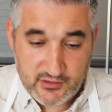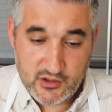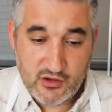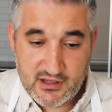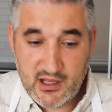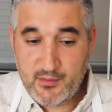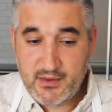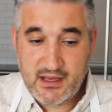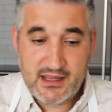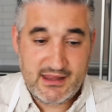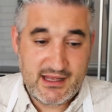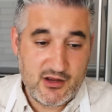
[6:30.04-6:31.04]
So you tell me
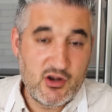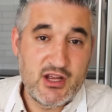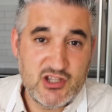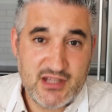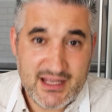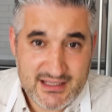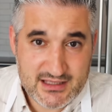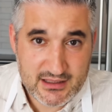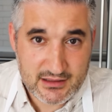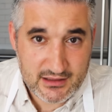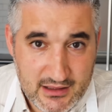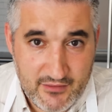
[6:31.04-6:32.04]
and I go and taste
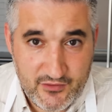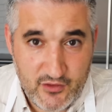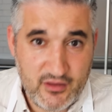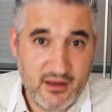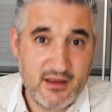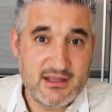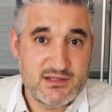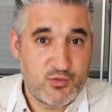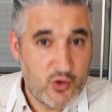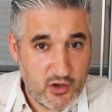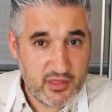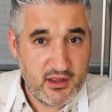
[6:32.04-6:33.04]
it. If you think it's
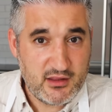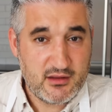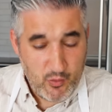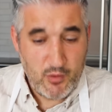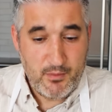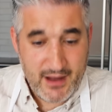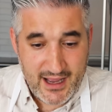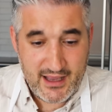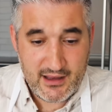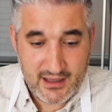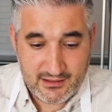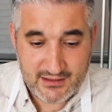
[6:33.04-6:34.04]
worth it, I will buy
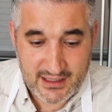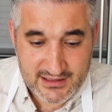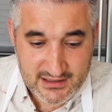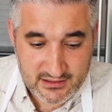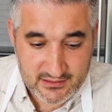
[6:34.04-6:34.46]
it and taste